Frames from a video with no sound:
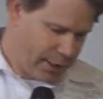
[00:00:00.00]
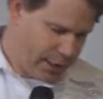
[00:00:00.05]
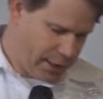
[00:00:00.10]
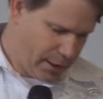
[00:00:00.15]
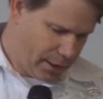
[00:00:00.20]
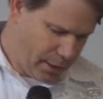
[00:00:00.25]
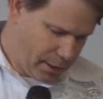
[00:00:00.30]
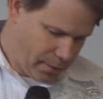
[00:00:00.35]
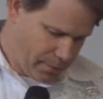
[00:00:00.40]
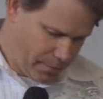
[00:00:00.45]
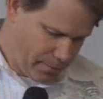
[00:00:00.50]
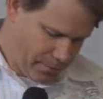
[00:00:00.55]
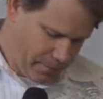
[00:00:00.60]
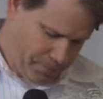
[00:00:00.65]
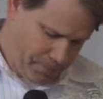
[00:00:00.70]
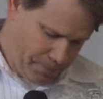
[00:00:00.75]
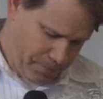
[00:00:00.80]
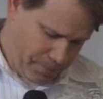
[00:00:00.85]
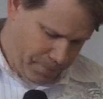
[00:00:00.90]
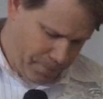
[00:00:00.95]
We
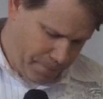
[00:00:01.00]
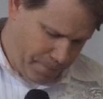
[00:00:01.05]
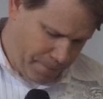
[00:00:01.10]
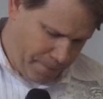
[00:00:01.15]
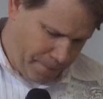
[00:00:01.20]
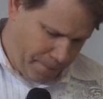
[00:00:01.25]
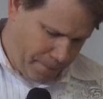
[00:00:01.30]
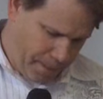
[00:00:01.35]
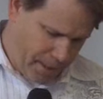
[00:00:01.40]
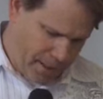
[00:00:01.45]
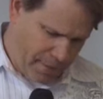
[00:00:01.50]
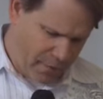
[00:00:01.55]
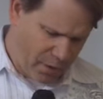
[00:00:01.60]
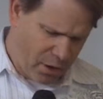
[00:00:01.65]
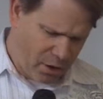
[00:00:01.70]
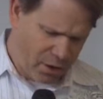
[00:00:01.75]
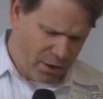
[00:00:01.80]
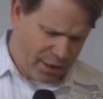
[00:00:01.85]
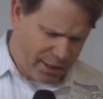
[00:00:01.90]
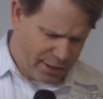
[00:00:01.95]
have
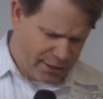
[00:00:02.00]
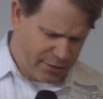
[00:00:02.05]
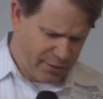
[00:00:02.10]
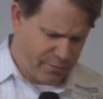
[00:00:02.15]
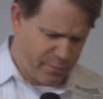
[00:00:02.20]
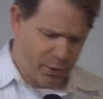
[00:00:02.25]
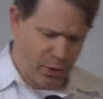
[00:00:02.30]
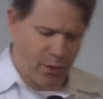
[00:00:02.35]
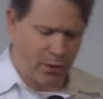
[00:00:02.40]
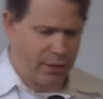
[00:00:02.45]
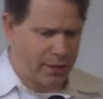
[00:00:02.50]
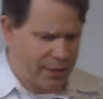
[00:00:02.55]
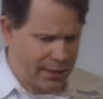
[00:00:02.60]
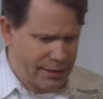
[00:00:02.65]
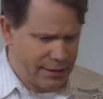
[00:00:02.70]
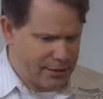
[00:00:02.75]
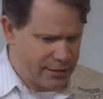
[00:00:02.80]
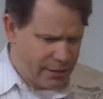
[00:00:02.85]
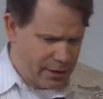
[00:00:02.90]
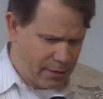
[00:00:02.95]
all kinds of
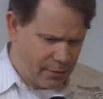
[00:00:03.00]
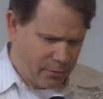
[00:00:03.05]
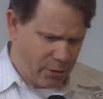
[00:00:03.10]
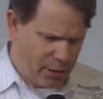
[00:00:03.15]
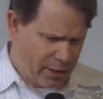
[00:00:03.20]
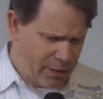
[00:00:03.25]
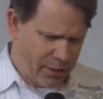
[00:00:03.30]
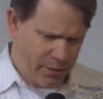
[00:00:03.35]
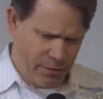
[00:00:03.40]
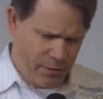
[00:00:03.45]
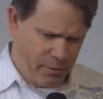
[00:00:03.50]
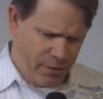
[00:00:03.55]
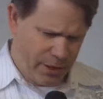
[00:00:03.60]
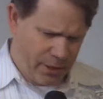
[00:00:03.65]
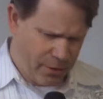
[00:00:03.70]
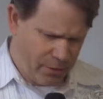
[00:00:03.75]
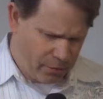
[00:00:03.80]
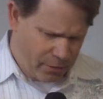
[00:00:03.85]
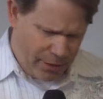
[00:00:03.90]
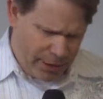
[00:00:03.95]
brokenness. One
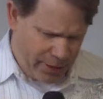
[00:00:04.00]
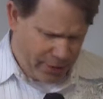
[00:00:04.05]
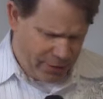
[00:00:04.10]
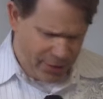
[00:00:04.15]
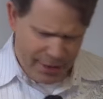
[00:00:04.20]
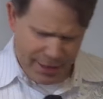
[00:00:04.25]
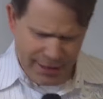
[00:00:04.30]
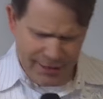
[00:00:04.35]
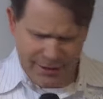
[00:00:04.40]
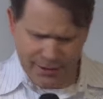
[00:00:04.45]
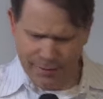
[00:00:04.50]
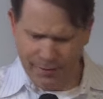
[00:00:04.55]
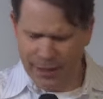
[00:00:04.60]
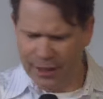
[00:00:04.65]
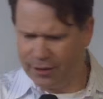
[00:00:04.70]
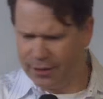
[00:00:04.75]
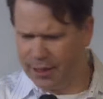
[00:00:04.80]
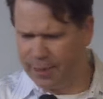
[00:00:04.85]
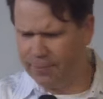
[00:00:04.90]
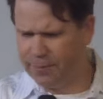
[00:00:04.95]
of the weird things
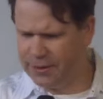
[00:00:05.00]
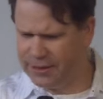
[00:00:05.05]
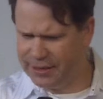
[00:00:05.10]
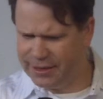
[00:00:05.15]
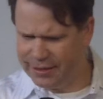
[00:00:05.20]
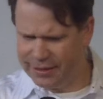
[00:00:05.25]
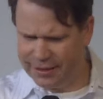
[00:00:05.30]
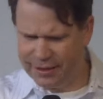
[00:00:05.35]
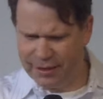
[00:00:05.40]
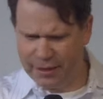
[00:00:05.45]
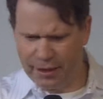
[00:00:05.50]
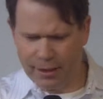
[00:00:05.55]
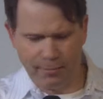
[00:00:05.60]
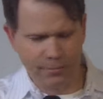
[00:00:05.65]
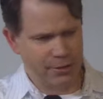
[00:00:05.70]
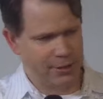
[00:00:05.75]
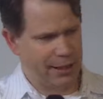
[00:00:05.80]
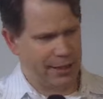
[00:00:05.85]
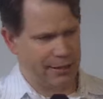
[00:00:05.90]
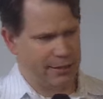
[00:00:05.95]
about leprosy is it
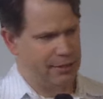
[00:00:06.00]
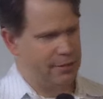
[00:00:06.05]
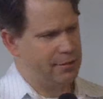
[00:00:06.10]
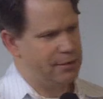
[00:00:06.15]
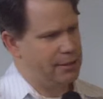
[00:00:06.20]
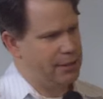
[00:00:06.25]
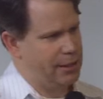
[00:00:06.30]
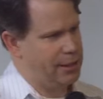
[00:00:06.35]
numbs us.